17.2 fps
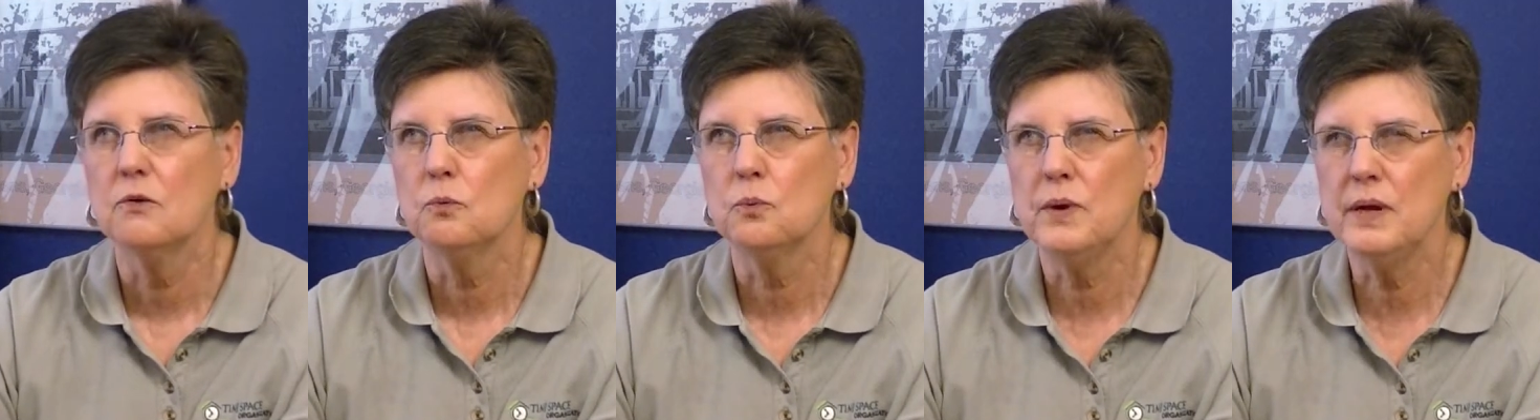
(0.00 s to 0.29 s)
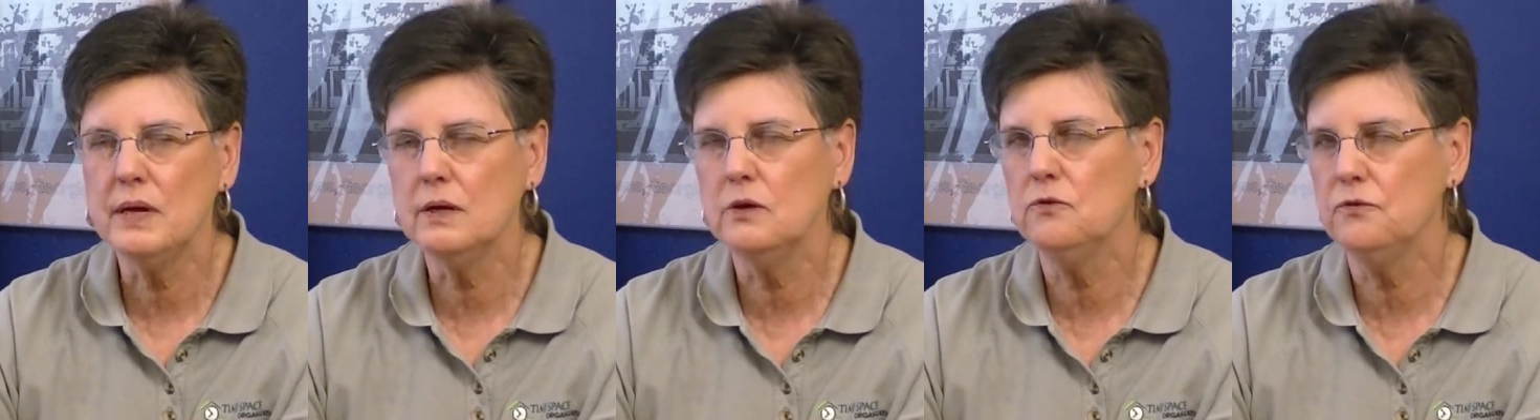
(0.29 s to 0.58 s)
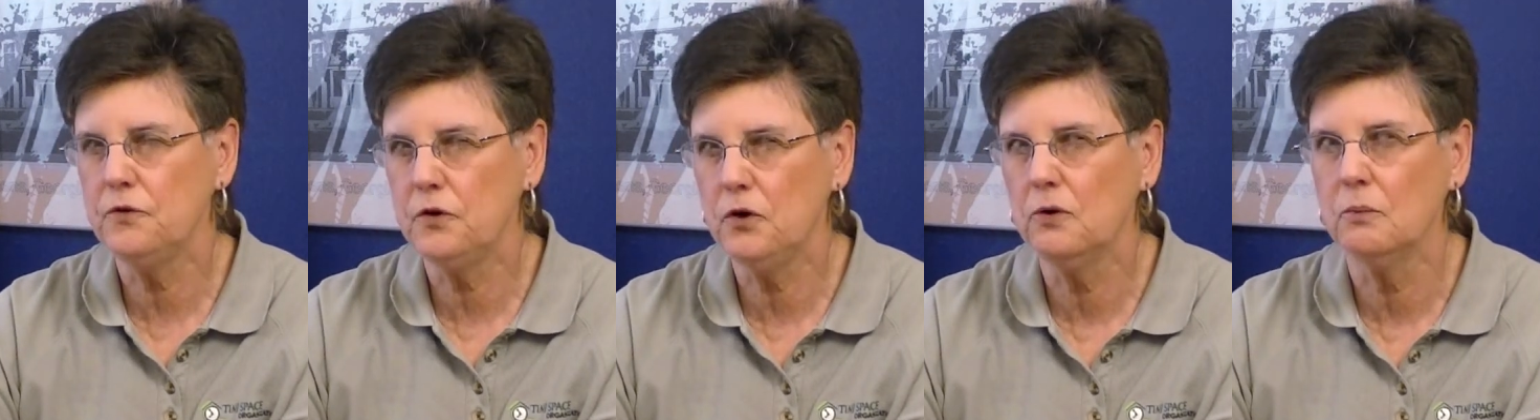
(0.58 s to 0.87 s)

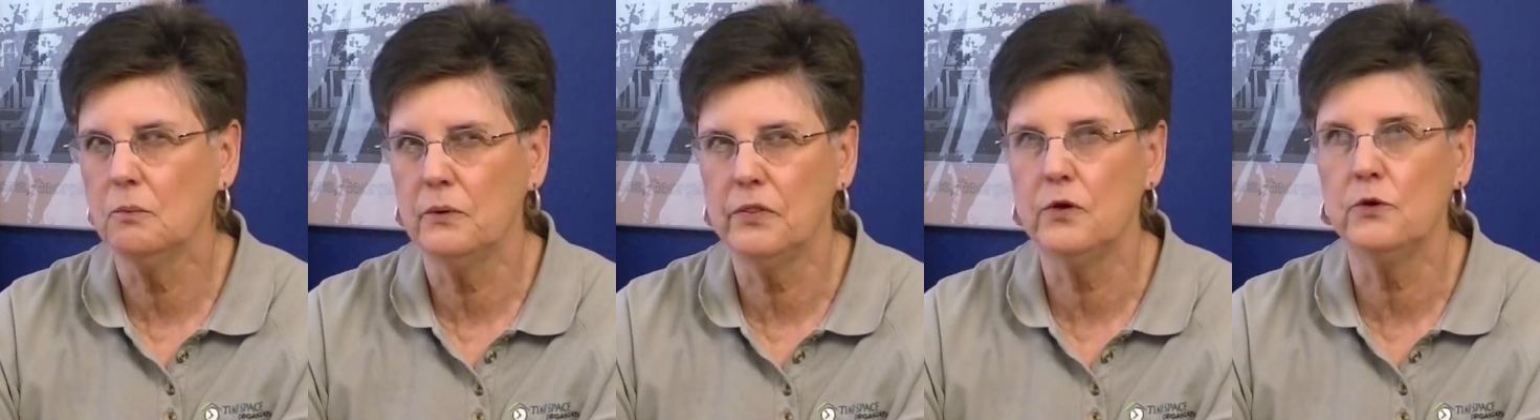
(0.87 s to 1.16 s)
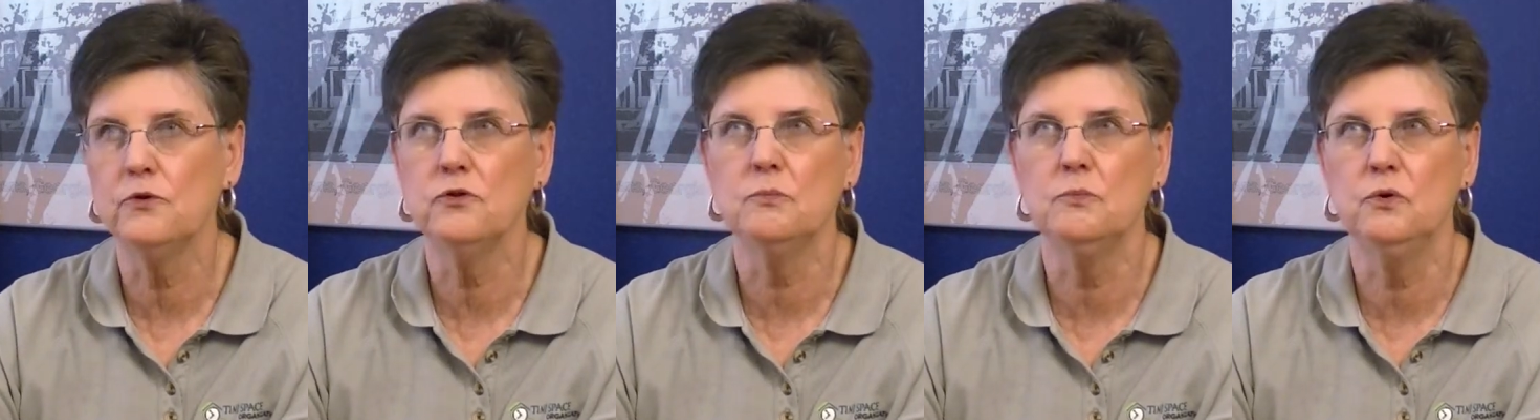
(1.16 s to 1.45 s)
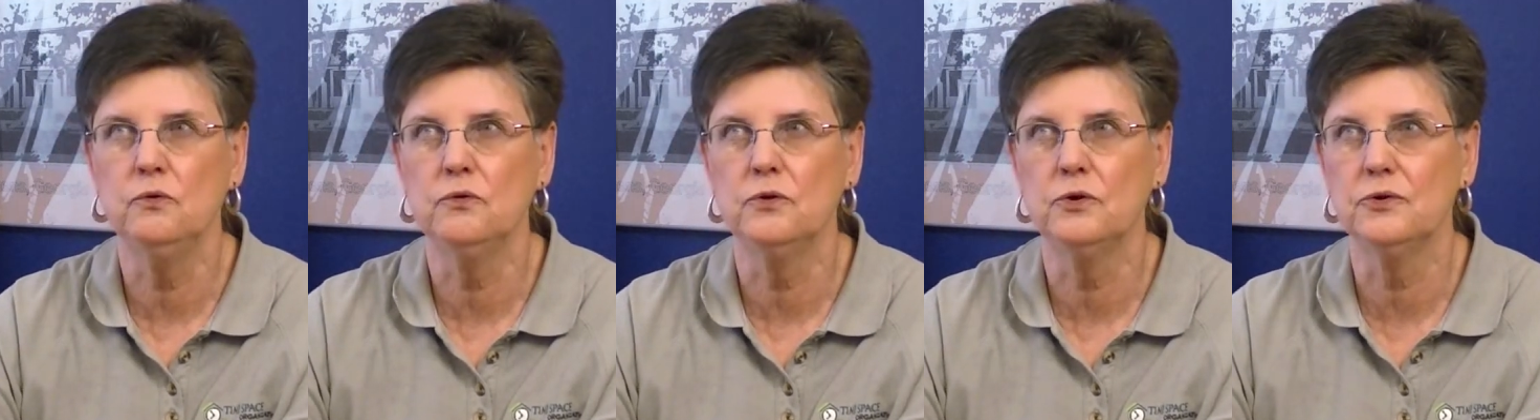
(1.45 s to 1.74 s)
Reconfirm with those
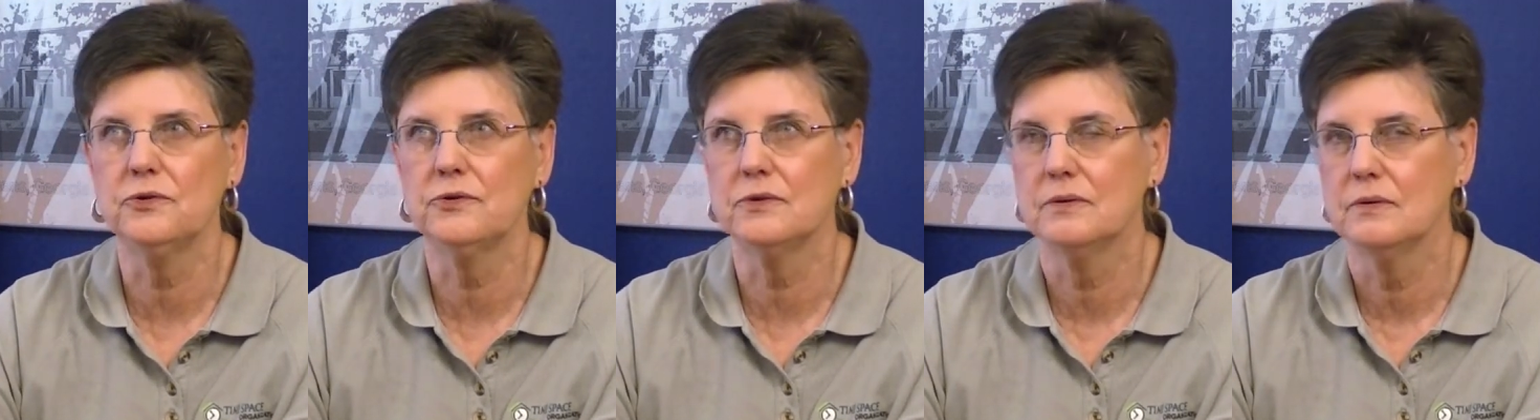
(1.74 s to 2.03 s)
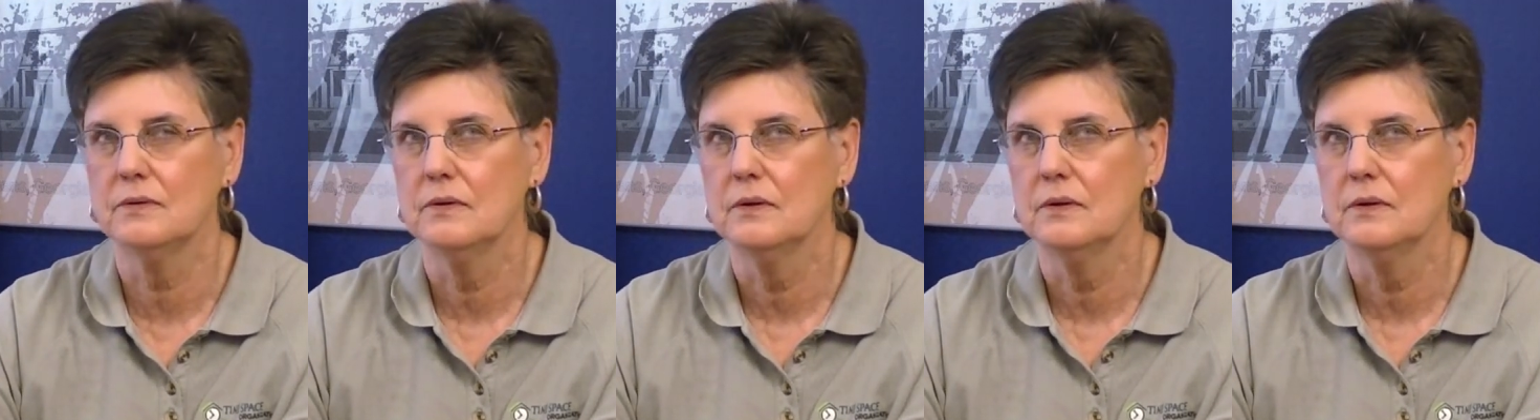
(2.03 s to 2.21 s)
movers.